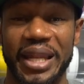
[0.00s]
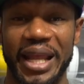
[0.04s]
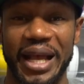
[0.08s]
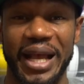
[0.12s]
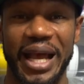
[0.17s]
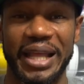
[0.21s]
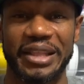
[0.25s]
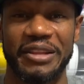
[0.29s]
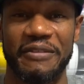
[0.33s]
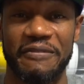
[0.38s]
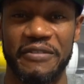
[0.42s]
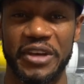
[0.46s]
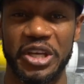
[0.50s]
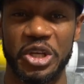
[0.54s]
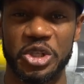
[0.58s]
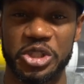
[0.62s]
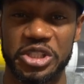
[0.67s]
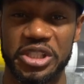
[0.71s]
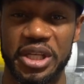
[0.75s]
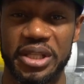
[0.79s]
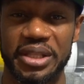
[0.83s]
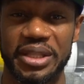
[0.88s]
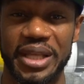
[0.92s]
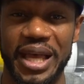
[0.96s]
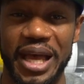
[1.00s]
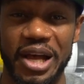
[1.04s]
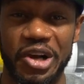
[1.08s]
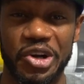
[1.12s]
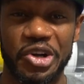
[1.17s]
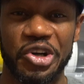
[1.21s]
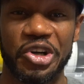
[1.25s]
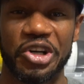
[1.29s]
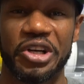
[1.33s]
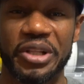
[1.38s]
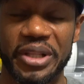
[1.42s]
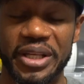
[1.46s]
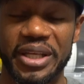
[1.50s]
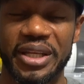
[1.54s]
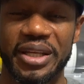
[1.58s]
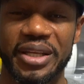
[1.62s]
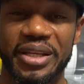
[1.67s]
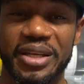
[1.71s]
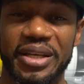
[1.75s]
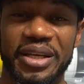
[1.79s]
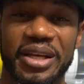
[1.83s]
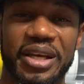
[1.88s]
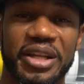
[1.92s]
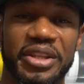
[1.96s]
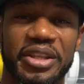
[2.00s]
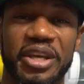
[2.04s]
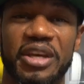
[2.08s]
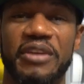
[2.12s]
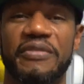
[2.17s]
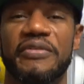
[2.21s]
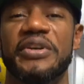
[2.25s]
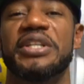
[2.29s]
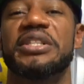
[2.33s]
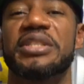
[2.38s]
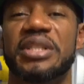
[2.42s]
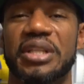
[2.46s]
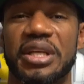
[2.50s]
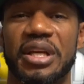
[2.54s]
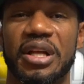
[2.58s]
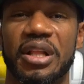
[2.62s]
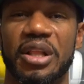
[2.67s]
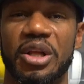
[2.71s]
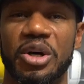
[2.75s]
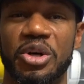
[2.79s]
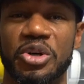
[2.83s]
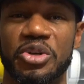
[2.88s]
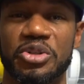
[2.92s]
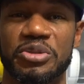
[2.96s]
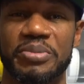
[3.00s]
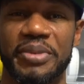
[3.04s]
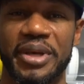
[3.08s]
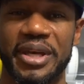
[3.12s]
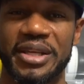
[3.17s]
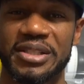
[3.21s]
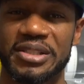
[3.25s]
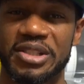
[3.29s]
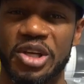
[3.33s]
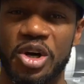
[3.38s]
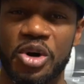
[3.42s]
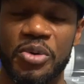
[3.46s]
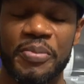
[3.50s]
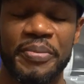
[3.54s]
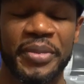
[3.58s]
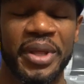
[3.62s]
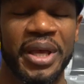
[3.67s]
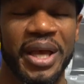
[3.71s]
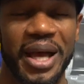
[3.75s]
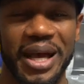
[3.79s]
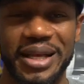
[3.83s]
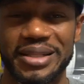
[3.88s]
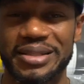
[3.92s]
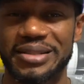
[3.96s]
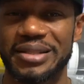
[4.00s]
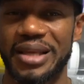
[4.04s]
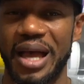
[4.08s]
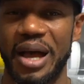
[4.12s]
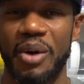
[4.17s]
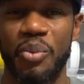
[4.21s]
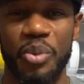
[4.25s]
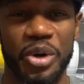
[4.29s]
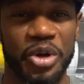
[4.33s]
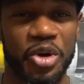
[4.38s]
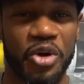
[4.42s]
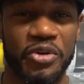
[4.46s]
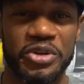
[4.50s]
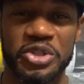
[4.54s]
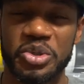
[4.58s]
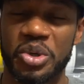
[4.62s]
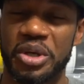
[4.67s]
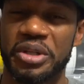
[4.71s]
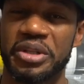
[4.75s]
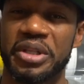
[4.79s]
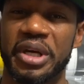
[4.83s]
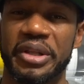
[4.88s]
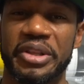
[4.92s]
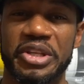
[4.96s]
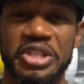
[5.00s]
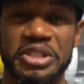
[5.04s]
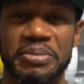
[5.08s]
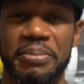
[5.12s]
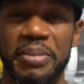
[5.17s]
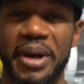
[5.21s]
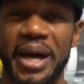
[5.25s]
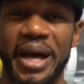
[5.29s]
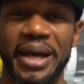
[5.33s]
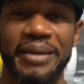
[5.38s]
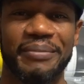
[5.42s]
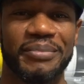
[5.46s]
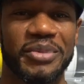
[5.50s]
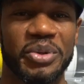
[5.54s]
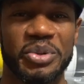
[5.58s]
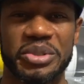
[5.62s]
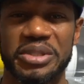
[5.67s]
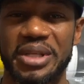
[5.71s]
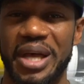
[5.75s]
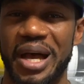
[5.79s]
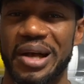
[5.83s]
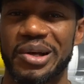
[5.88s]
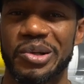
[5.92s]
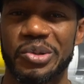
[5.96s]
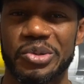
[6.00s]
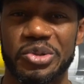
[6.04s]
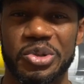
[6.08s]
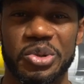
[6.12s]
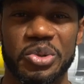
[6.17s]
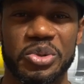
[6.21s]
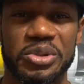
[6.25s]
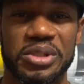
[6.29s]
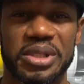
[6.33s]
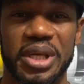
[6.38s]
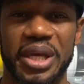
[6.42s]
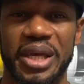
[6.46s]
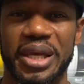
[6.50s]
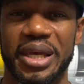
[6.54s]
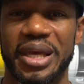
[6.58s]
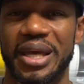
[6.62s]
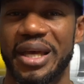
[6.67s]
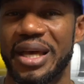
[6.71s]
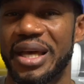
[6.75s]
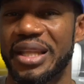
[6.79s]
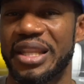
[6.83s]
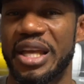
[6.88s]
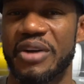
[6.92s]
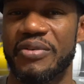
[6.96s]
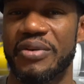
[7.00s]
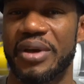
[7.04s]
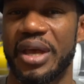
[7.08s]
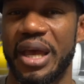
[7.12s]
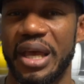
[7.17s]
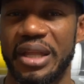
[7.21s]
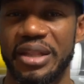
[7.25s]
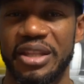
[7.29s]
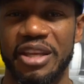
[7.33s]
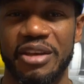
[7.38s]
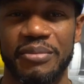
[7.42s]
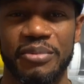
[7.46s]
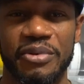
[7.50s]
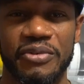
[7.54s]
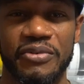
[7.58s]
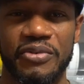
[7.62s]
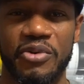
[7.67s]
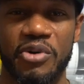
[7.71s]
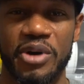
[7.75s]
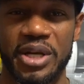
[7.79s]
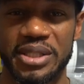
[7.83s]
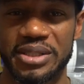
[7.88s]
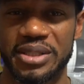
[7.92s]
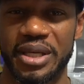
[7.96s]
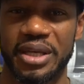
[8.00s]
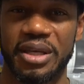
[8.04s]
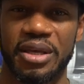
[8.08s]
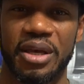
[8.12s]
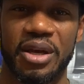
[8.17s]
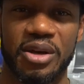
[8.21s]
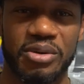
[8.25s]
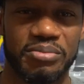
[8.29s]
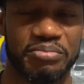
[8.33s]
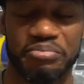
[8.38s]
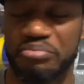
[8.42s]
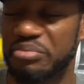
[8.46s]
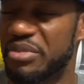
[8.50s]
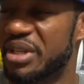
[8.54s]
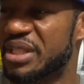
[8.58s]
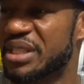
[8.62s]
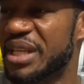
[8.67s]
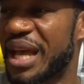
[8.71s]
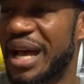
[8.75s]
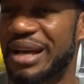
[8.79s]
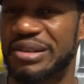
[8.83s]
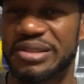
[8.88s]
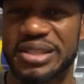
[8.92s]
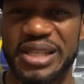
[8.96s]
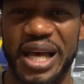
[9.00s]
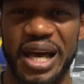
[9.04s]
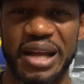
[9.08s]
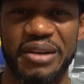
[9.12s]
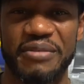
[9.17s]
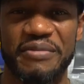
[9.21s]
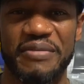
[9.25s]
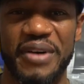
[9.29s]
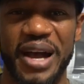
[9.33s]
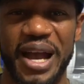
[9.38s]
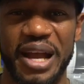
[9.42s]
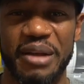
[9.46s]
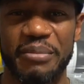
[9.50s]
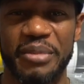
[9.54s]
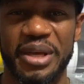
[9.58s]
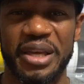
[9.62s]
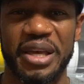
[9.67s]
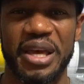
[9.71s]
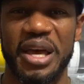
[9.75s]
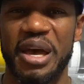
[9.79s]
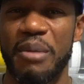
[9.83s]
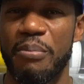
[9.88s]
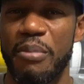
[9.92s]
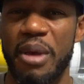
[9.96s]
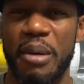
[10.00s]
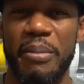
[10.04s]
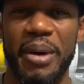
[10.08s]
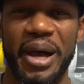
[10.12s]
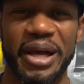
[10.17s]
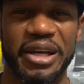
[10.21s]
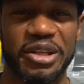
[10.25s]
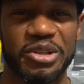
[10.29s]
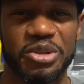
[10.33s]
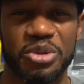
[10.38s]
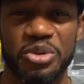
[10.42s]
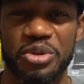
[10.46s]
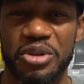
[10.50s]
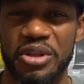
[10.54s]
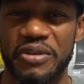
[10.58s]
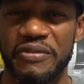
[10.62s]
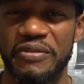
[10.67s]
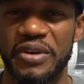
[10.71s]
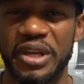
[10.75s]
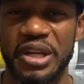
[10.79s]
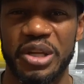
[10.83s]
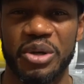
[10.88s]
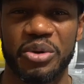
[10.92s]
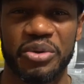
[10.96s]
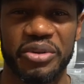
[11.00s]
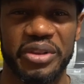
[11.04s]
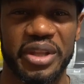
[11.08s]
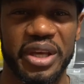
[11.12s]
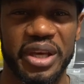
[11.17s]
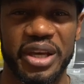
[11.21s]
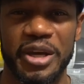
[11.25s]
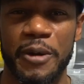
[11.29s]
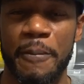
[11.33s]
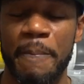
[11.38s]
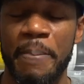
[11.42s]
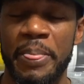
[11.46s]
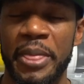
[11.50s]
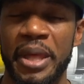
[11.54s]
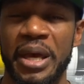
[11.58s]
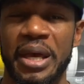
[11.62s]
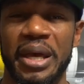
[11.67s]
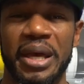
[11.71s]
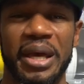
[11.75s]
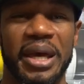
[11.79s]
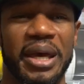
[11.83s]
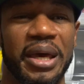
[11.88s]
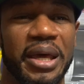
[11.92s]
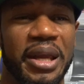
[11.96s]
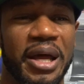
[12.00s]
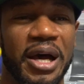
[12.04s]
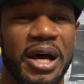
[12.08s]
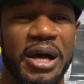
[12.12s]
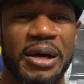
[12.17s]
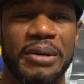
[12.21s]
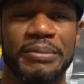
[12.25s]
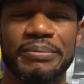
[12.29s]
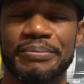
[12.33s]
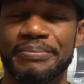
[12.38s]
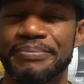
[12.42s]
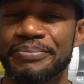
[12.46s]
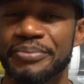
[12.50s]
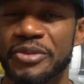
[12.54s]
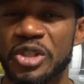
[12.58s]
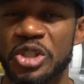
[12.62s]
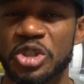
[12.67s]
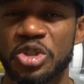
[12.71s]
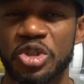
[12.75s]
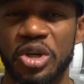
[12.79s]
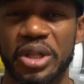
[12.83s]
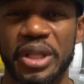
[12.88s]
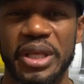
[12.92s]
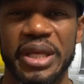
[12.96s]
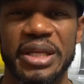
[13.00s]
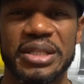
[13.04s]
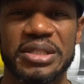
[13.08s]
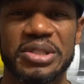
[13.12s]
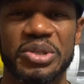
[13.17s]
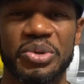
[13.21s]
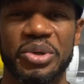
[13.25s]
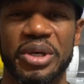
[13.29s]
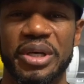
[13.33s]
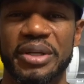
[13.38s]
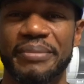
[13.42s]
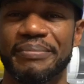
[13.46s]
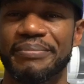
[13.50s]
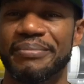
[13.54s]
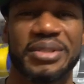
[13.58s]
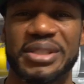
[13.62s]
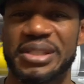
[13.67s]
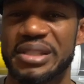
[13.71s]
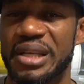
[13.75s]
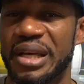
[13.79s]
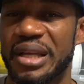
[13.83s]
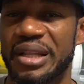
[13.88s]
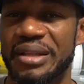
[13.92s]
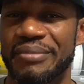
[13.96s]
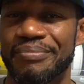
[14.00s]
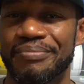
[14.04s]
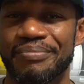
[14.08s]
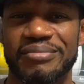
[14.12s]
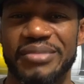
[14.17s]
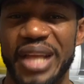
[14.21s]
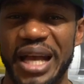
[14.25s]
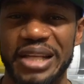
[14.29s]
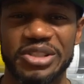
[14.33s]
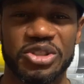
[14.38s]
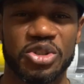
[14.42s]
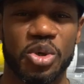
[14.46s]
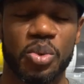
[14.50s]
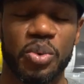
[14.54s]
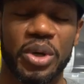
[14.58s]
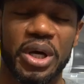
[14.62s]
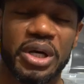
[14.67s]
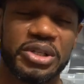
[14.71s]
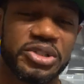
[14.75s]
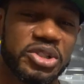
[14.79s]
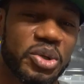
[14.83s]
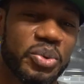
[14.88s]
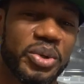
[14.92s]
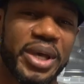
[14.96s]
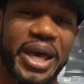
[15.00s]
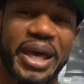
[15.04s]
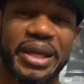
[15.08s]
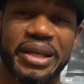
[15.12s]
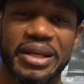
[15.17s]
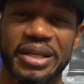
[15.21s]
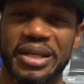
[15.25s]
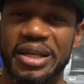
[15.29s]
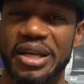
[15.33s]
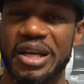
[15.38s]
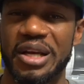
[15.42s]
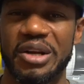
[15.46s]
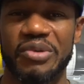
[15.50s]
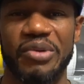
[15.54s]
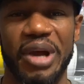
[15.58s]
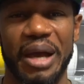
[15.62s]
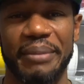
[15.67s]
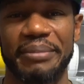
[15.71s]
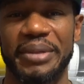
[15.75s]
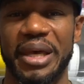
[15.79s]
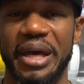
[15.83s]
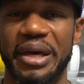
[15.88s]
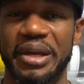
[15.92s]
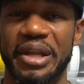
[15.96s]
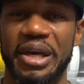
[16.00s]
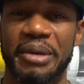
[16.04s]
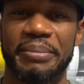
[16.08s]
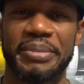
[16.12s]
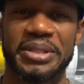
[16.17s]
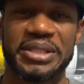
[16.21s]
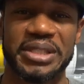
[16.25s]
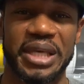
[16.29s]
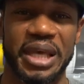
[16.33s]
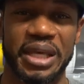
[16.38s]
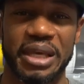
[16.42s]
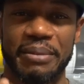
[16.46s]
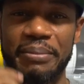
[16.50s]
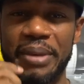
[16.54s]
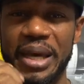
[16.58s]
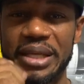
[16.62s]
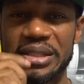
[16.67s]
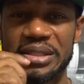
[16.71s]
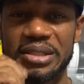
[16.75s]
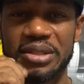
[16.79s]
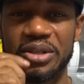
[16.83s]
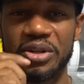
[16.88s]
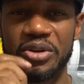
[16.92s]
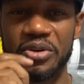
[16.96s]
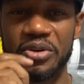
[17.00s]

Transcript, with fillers: and I got the video shut down early. They eventually closed, man. So I, I went over to another spot. It was Taco Tuesday. Never ate there before. I was like, yo, it's outside environment. Maybe I could do the video there. And um, shortly into it. Sun not so well, so we had to wrap that up and take it back to the